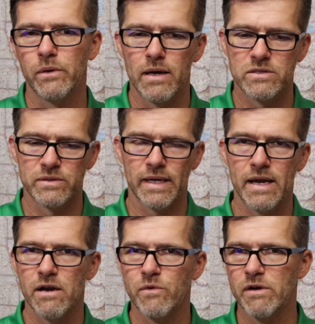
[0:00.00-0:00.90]
It's going to take
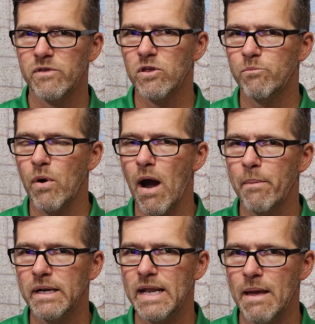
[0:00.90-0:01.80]
care of whatever the
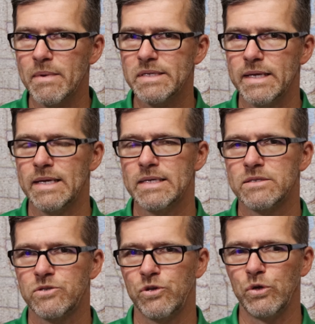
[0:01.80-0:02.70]
property damage
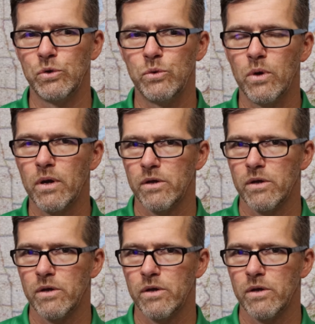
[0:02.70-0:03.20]
is to